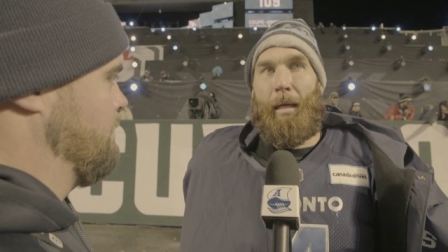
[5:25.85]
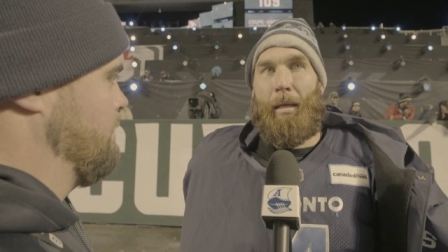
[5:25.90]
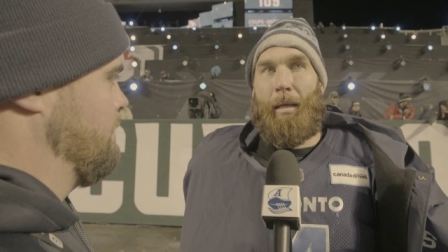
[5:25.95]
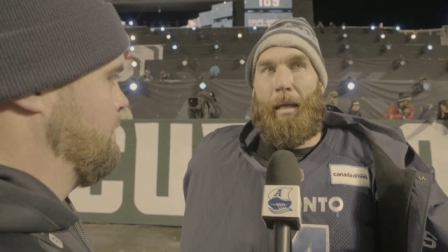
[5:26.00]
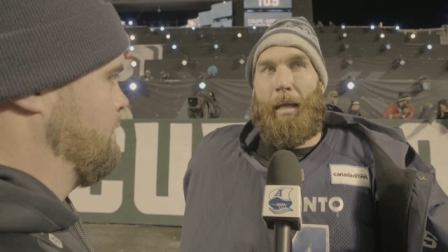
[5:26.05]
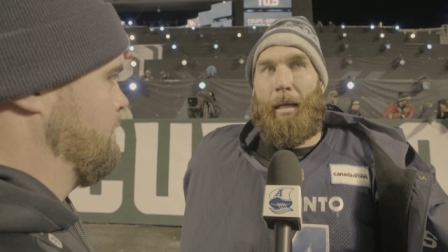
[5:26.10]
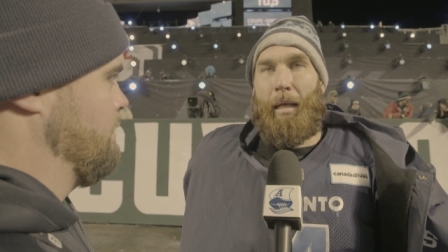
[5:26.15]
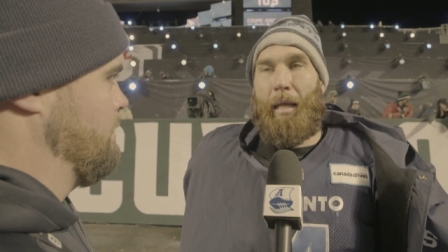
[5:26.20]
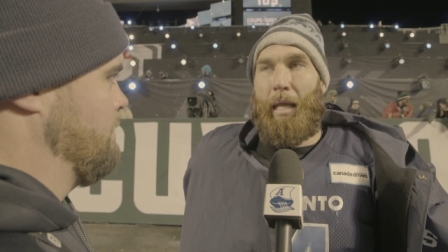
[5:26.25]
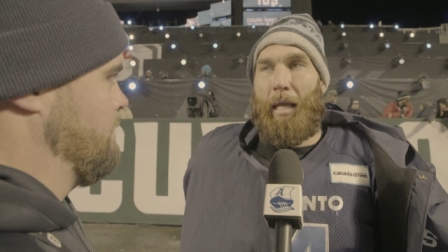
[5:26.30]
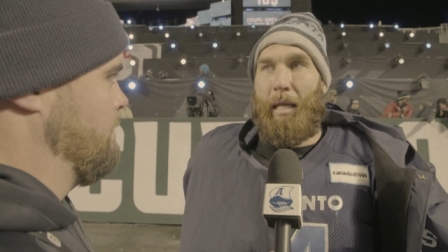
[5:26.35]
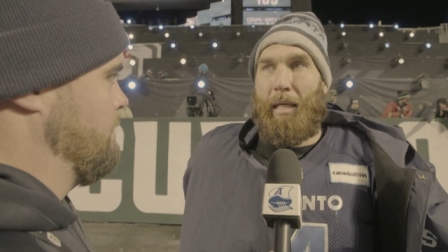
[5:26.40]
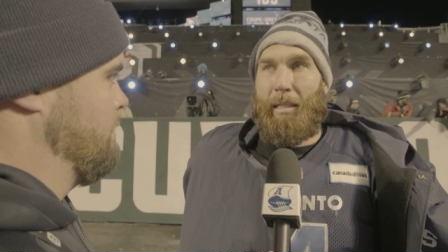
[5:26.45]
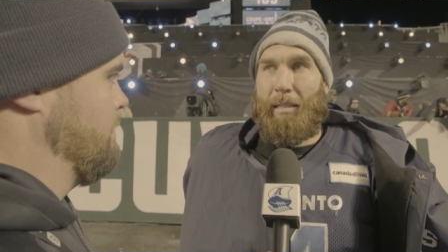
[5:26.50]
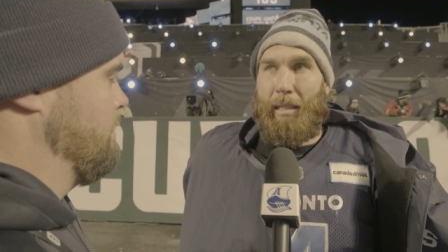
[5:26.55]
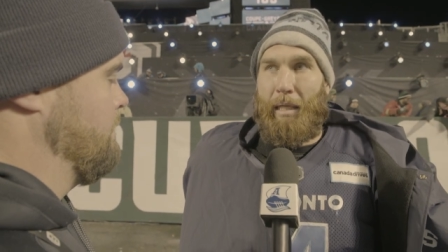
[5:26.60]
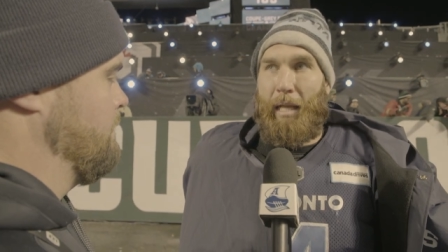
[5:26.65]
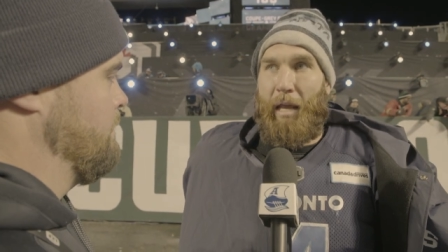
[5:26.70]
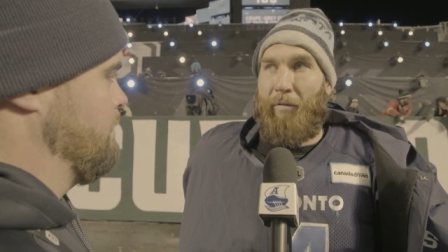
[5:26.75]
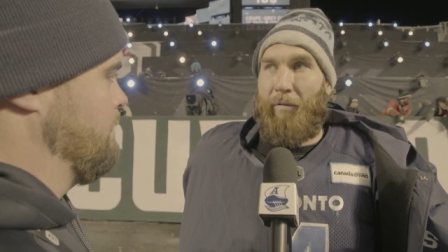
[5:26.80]
And
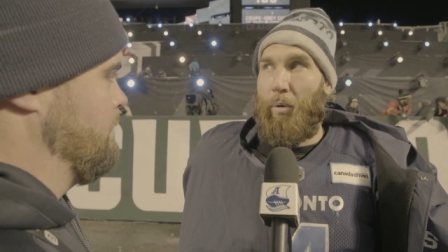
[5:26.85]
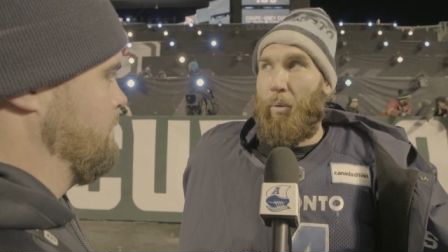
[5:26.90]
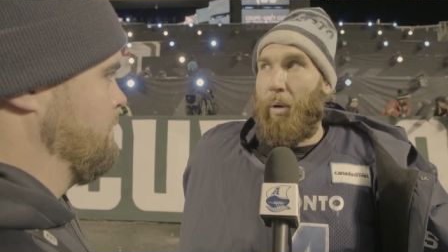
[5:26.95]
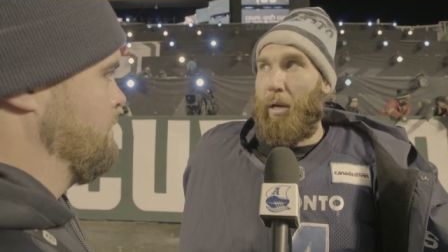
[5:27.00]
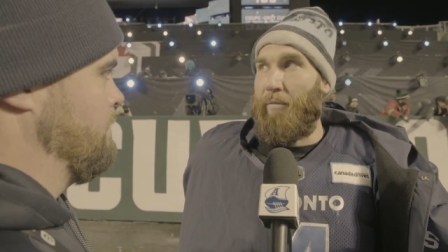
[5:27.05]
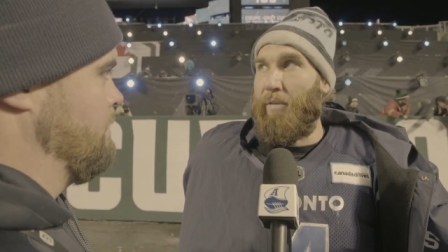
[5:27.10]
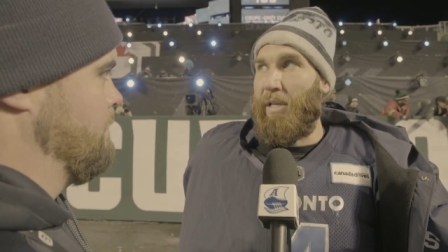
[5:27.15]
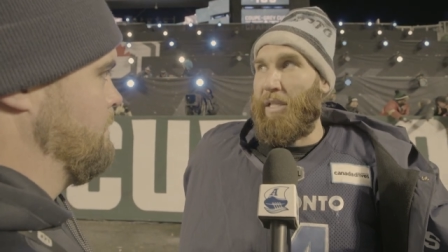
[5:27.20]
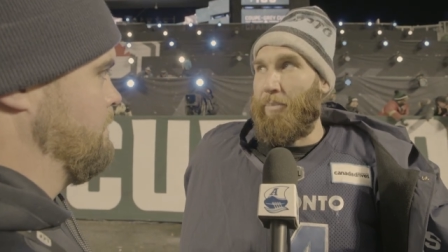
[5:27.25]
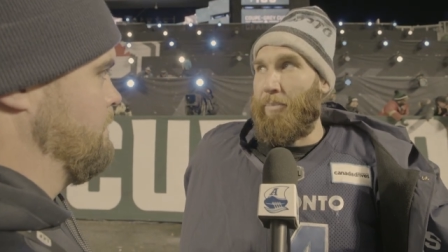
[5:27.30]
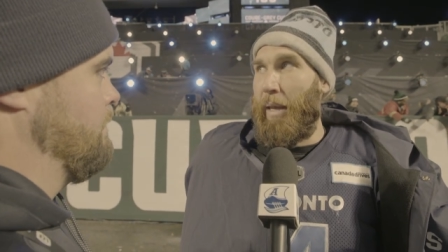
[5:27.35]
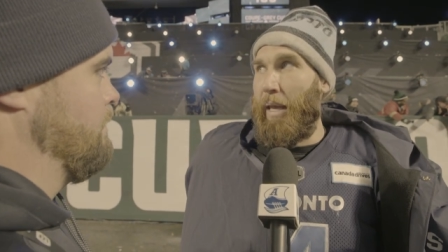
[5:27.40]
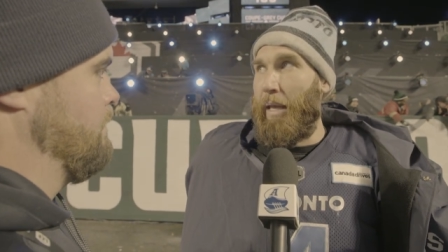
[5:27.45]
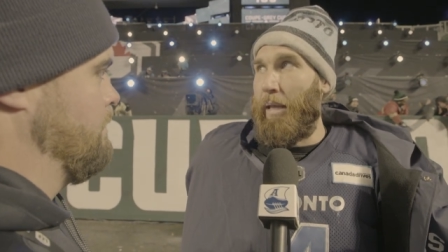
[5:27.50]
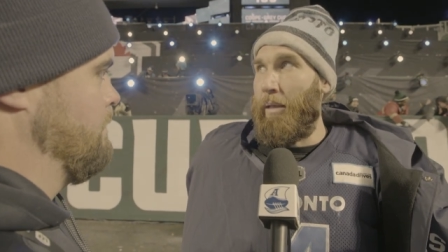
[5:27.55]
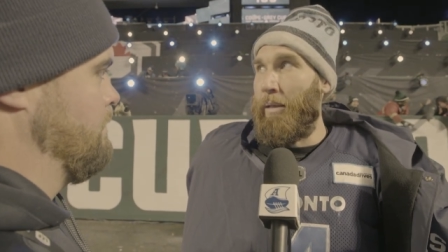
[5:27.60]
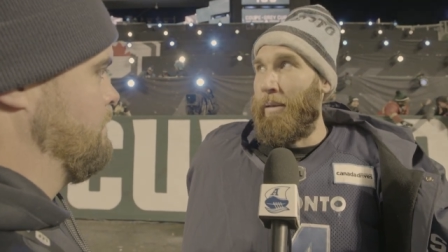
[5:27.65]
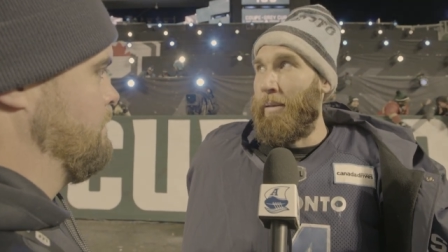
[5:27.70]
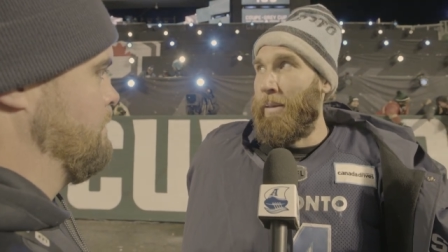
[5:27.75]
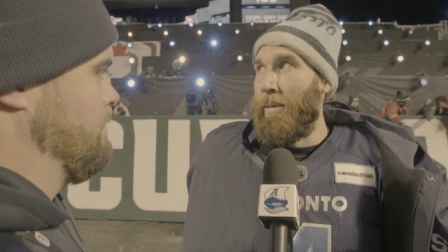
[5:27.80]
each and every one of these
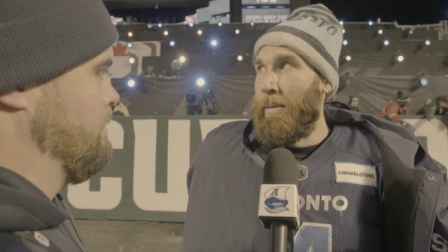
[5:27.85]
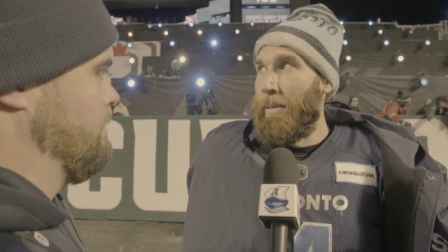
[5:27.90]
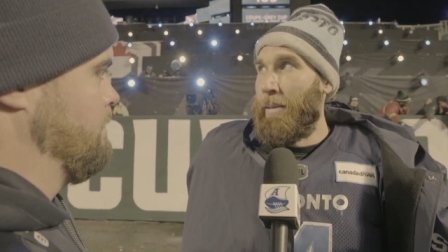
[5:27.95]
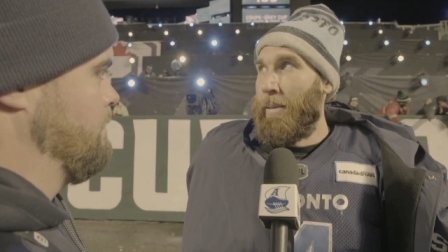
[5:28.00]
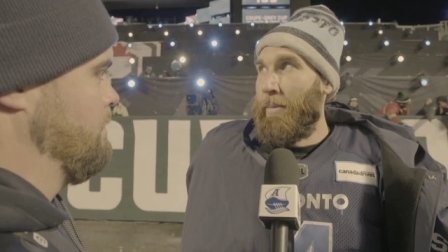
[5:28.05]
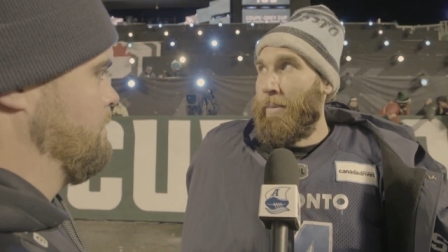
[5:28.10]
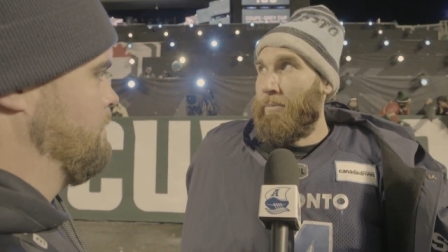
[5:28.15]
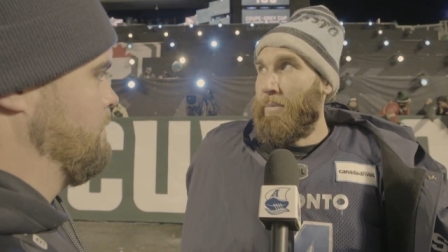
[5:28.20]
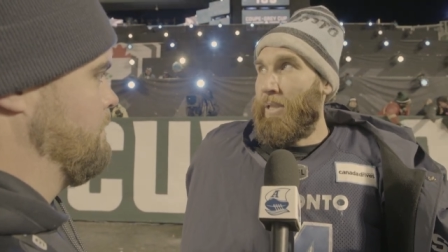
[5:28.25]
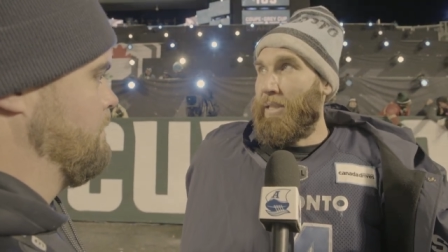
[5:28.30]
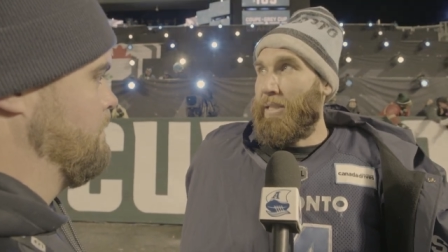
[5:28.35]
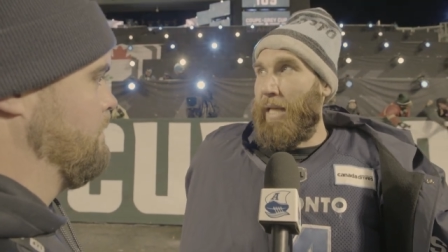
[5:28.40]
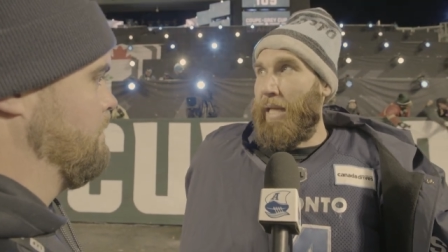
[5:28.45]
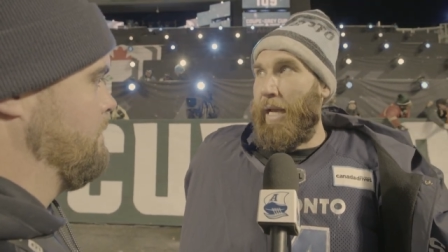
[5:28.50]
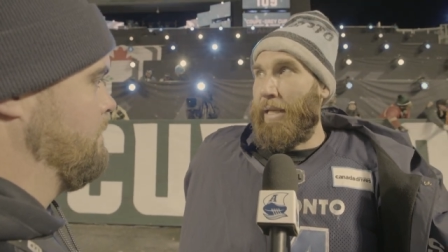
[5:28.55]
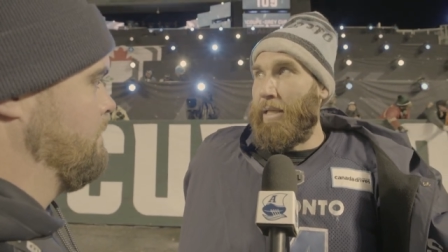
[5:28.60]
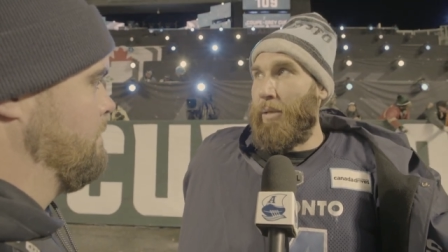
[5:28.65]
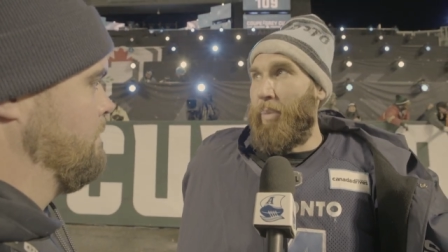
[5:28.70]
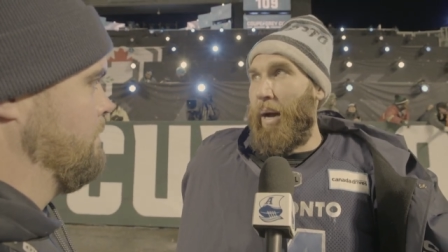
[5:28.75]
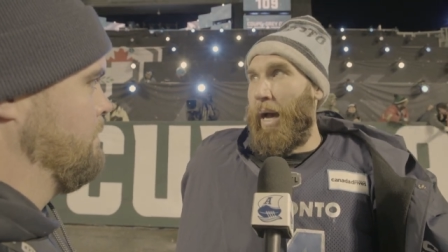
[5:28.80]
men
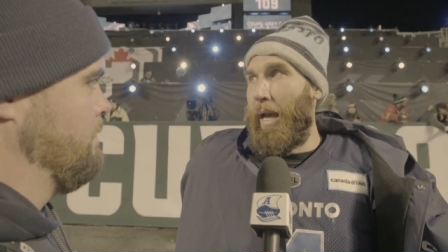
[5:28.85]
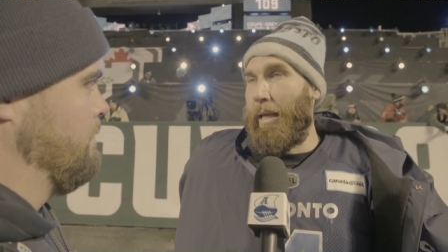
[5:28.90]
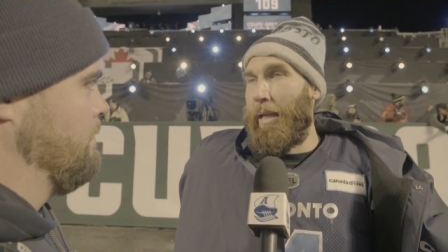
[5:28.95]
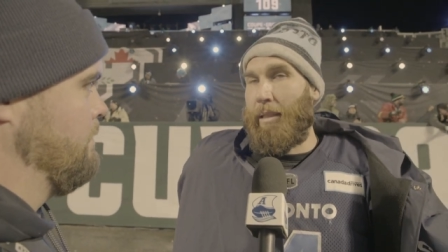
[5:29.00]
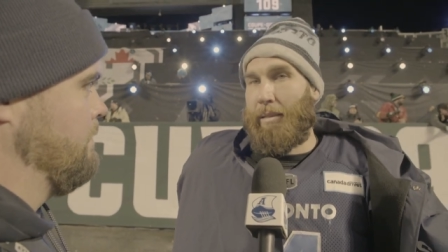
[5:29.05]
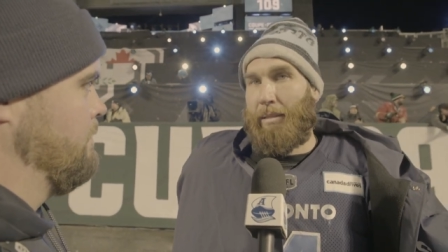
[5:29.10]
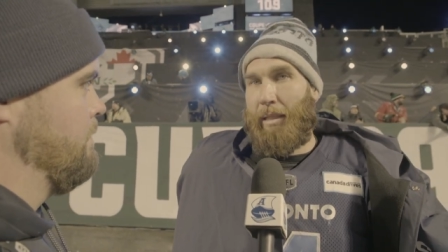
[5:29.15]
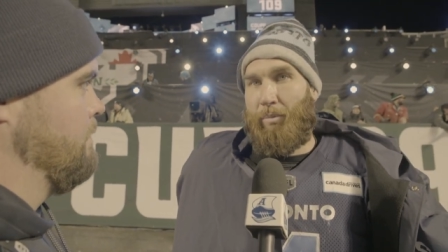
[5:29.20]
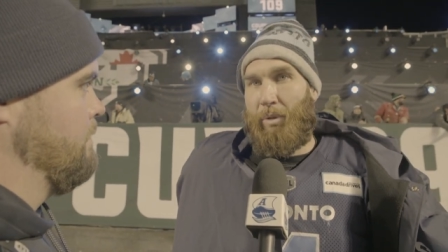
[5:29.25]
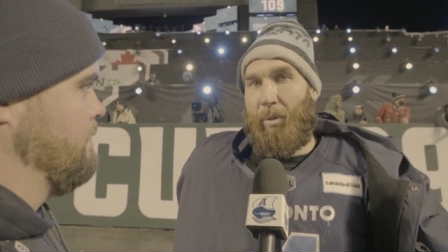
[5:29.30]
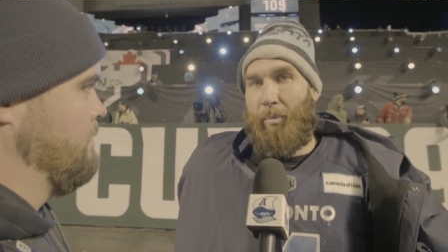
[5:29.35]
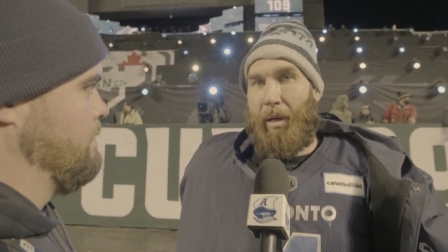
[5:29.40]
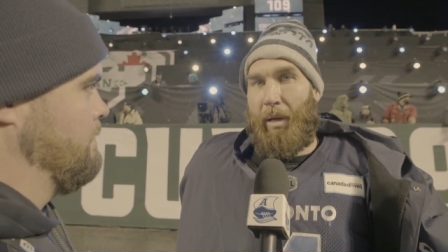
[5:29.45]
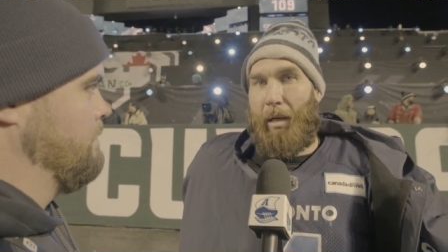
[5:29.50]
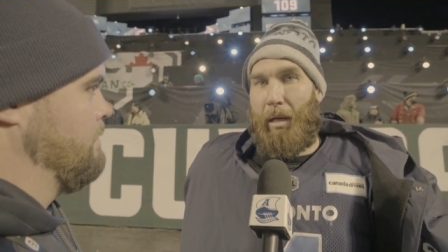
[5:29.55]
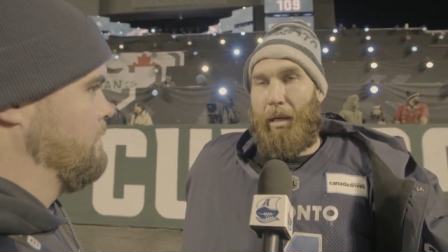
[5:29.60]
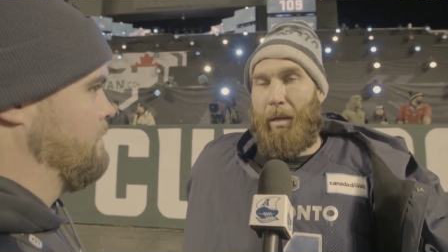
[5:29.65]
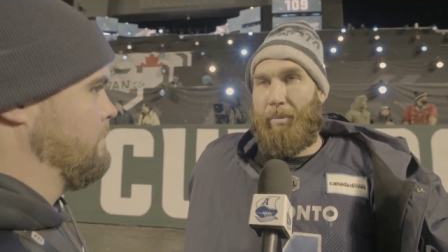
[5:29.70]
decided to buy into something bigger than